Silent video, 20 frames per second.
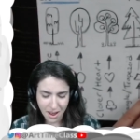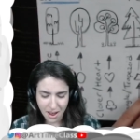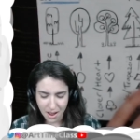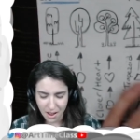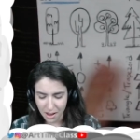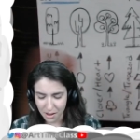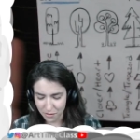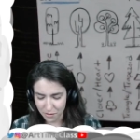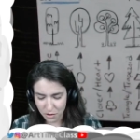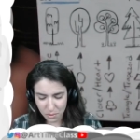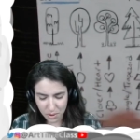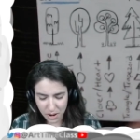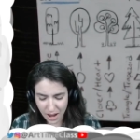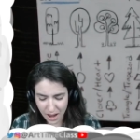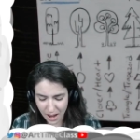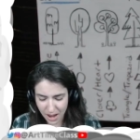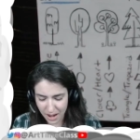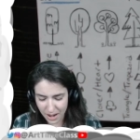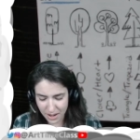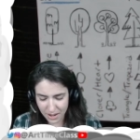If you want to
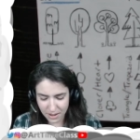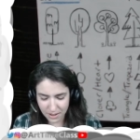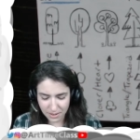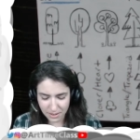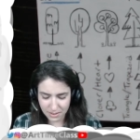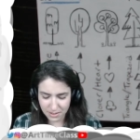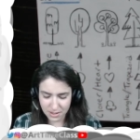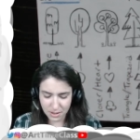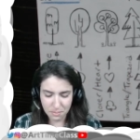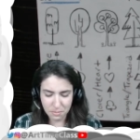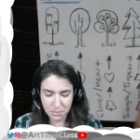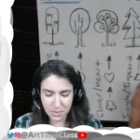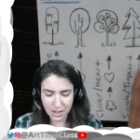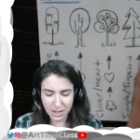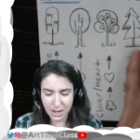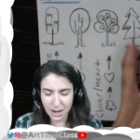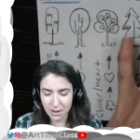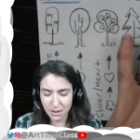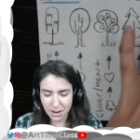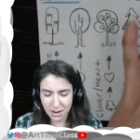add something
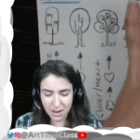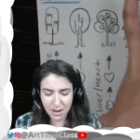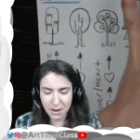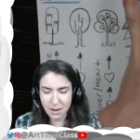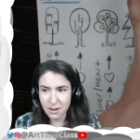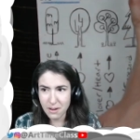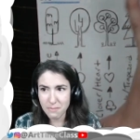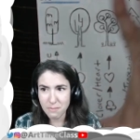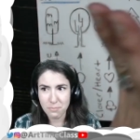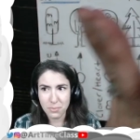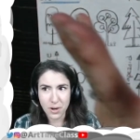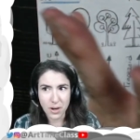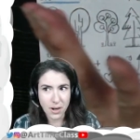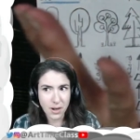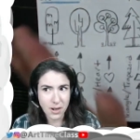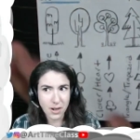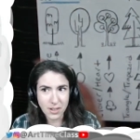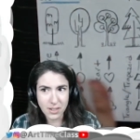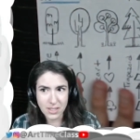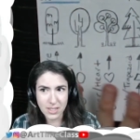down here,
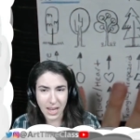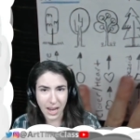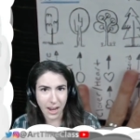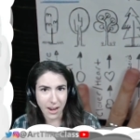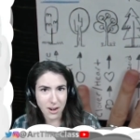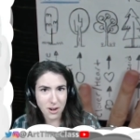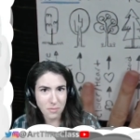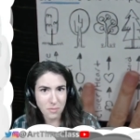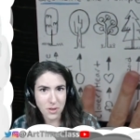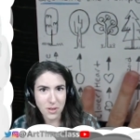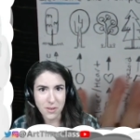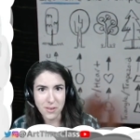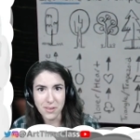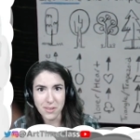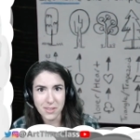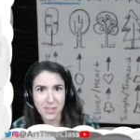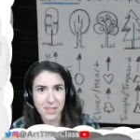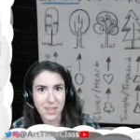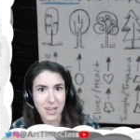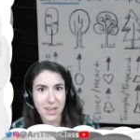birds,
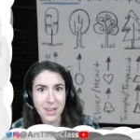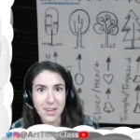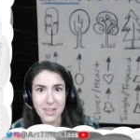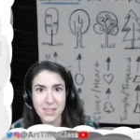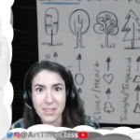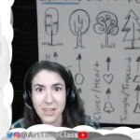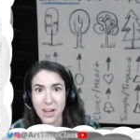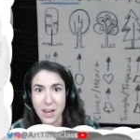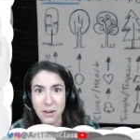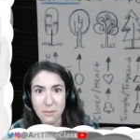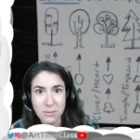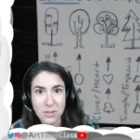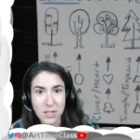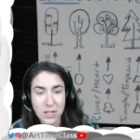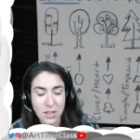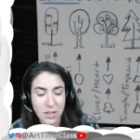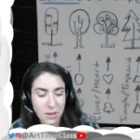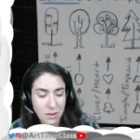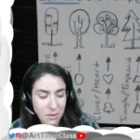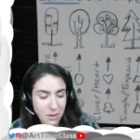animals, it is up to
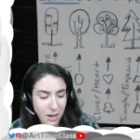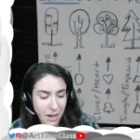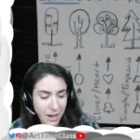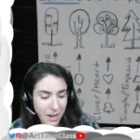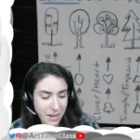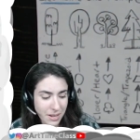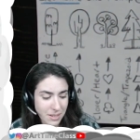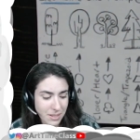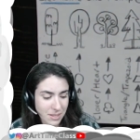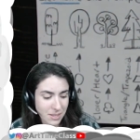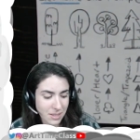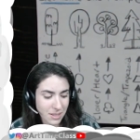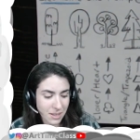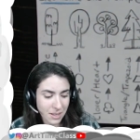you guys.